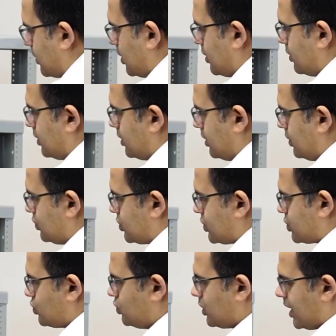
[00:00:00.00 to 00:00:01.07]
to use a
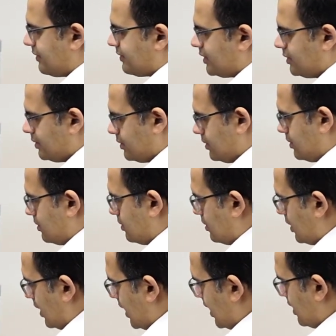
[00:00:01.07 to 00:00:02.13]
screwdriver
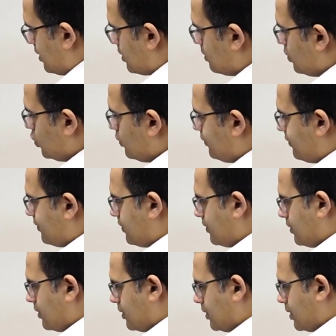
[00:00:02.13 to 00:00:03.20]
and remove
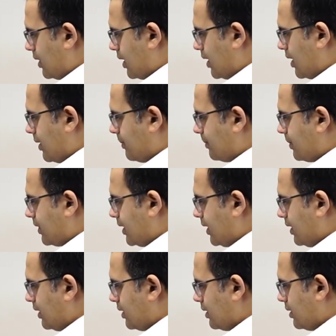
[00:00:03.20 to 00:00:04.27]

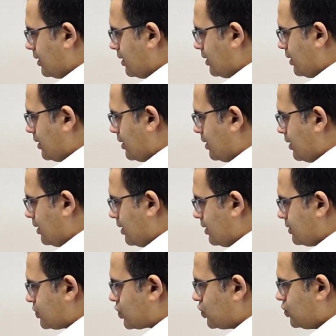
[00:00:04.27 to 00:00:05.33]
the
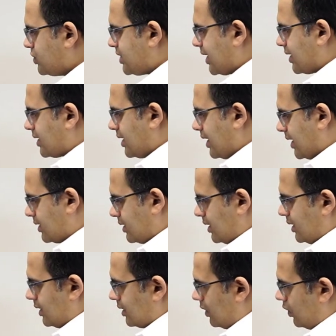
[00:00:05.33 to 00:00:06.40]
screws that
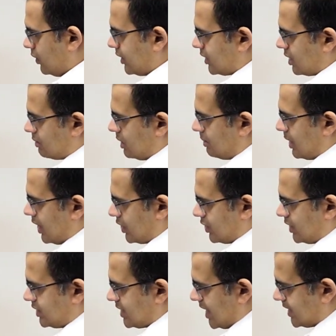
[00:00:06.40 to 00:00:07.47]
hold the terminal block to the
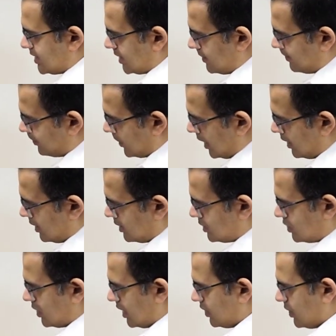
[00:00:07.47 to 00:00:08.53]
chassis. So
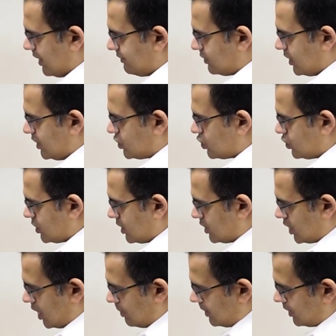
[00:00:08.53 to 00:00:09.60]
now you have 3 screws on the
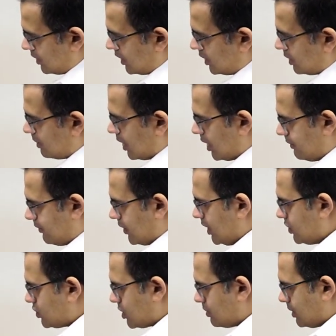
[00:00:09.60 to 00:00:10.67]
top and 3 on the bottom for
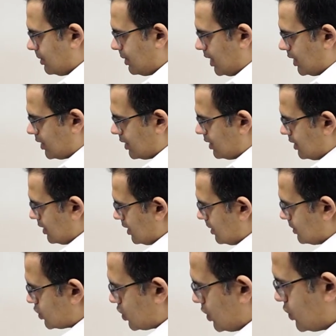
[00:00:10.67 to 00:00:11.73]
each terminal block. I'm
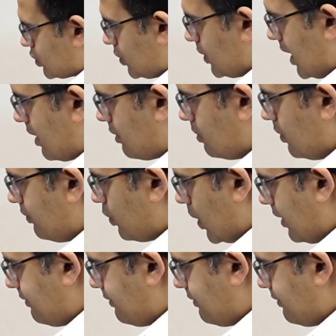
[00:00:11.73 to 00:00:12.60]
just going to show you how to remove one of